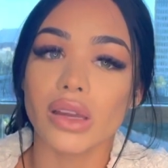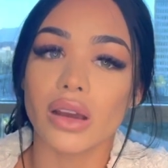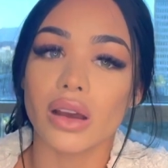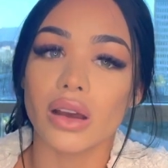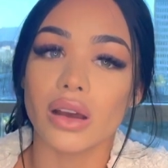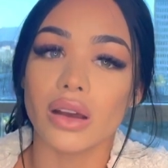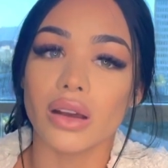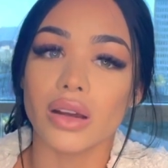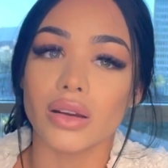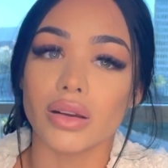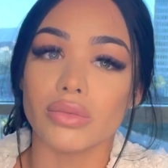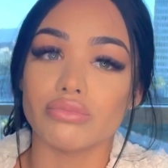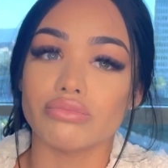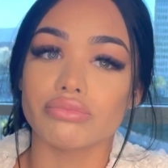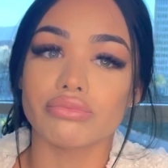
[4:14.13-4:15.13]

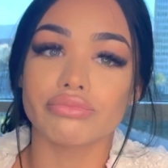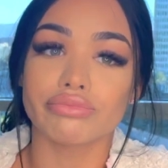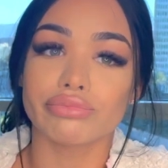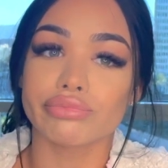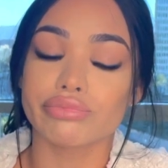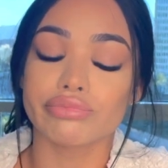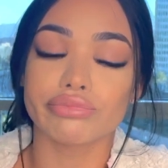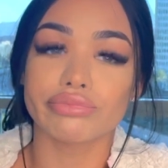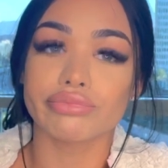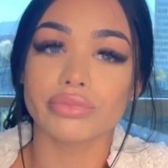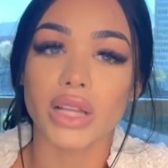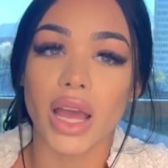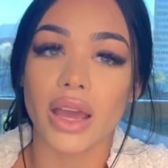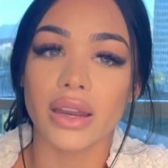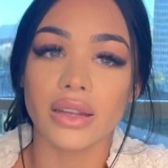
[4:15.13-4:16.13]
Um,
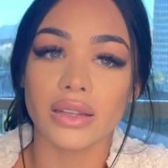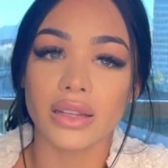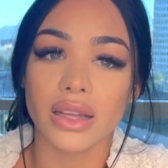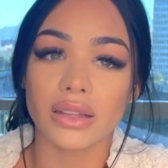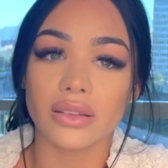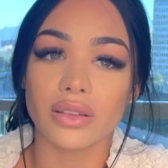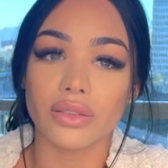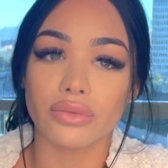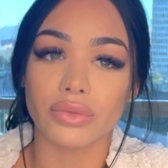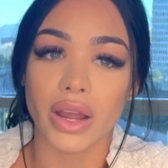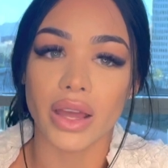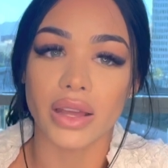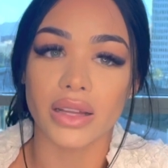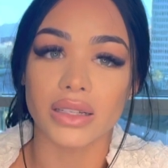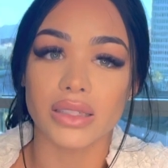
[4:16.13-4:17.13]
I didn't like the
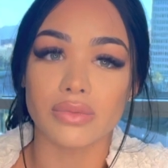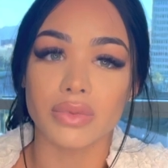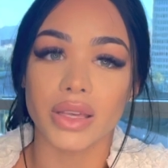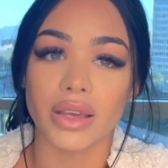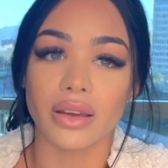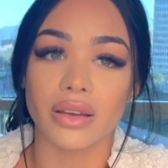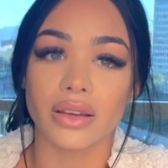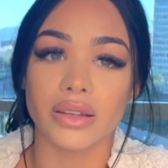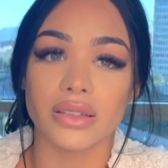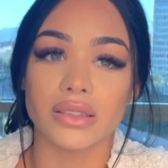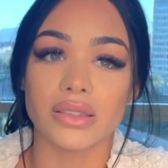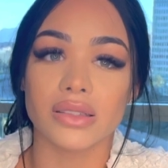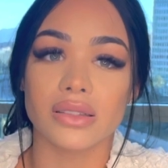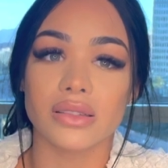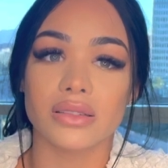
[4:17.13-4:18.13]
threads
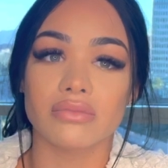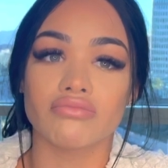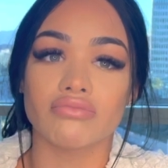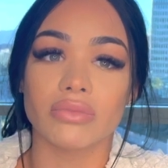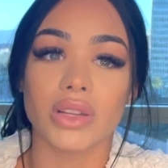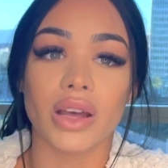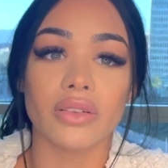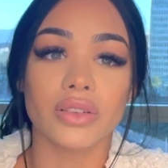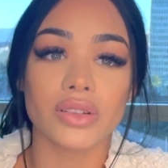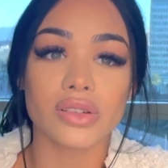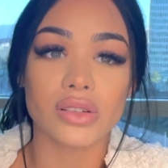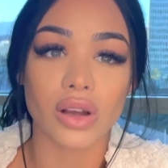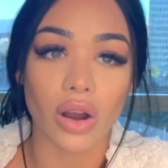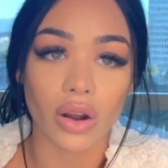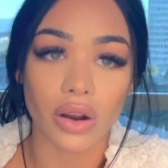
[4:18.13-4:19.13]
because of the
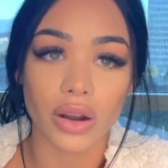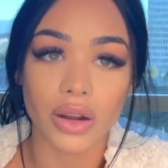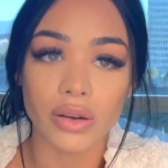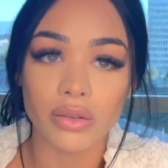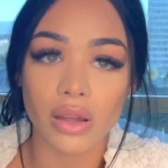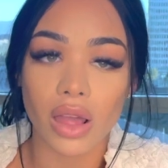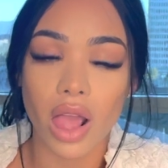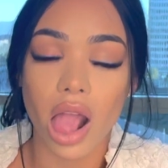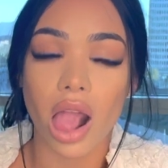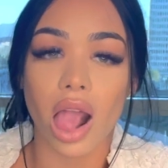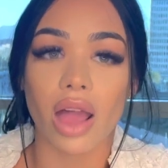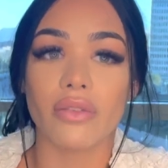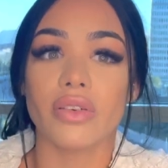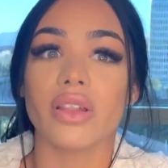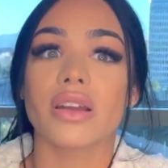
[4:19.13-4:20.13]
scar.
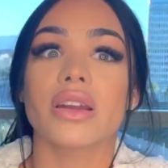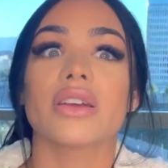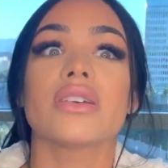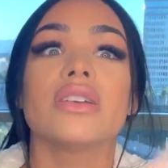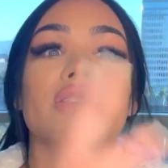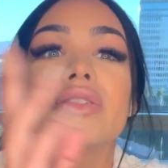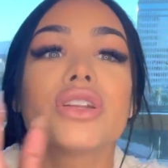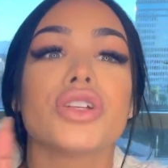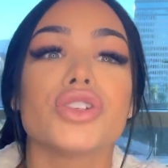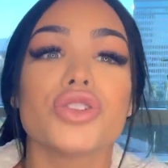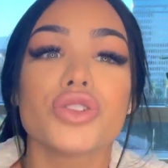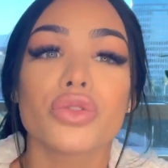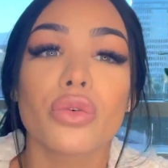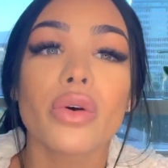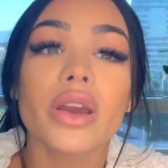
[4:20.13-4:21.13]
I felt like I couldn't even
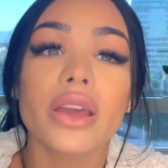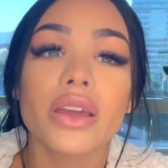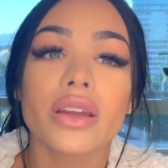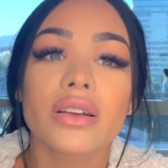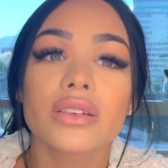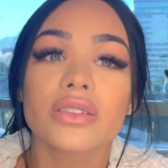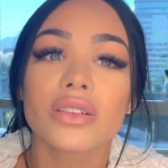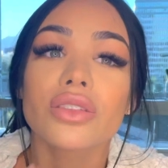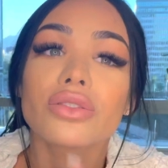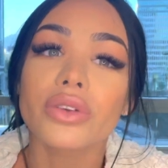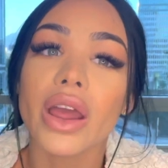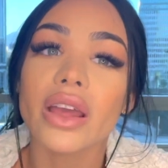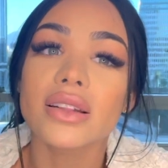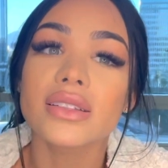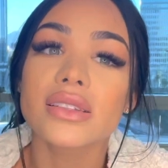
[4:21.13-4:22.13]
enjoy the
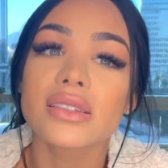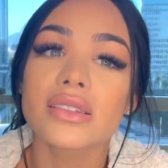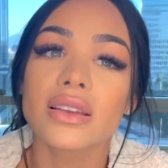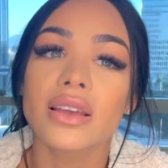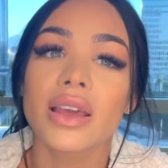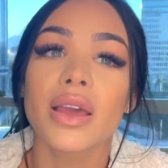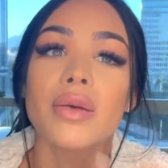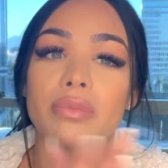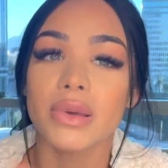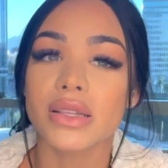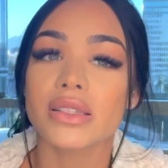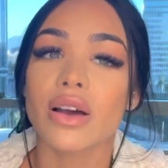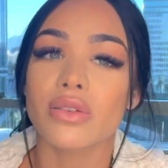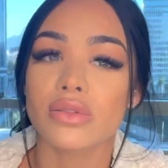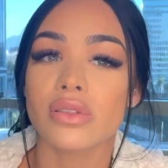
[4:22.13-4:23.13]
threads because
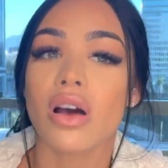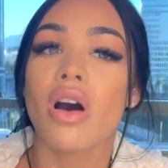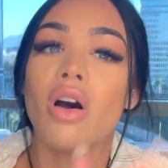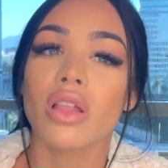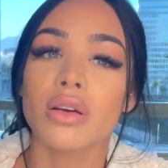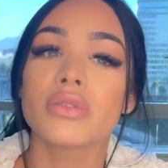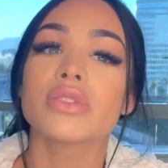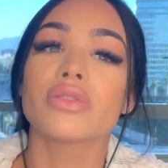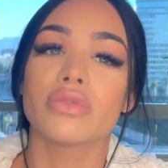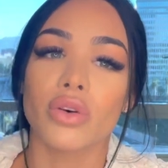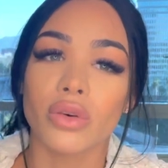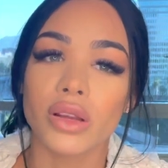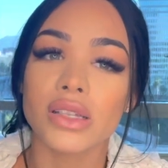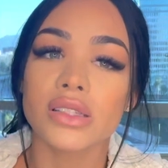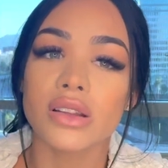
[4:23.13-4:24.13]
I was, all I was
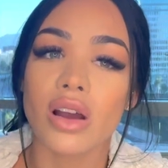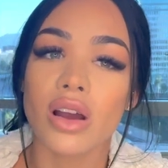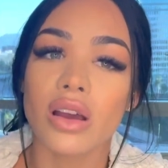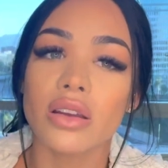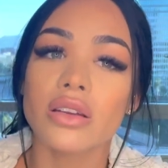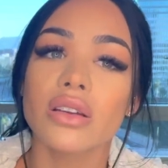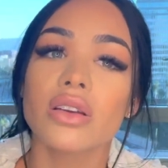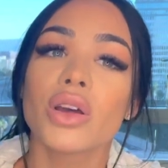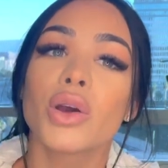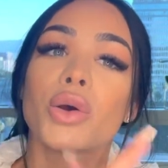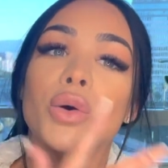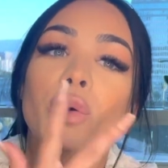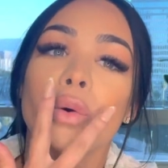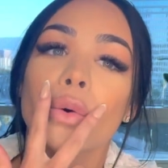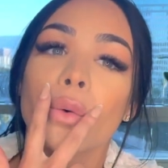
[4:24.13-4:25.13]
focused on
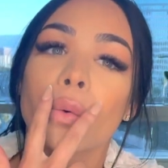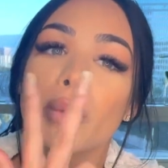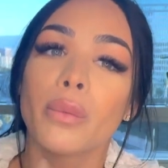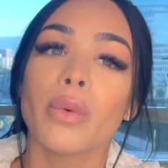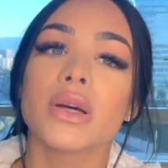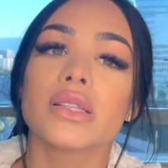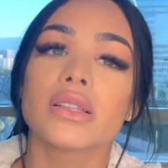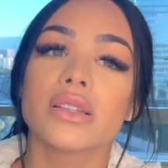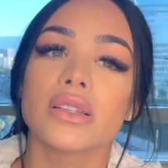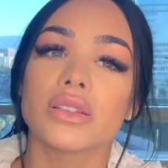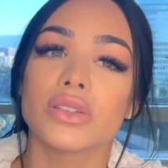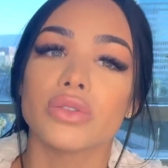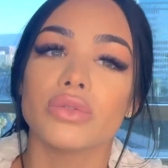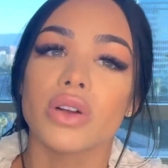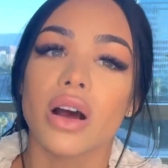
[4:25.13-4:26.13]
was the
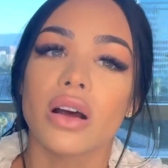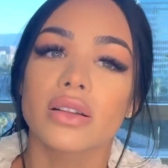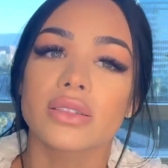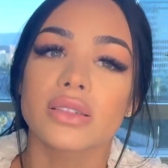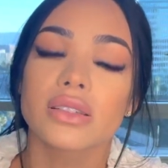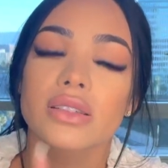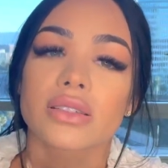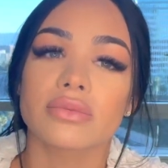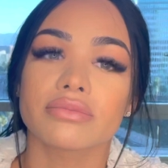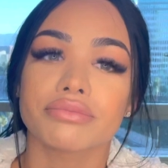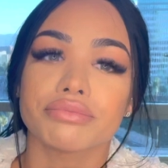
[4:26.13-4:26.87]
two dots.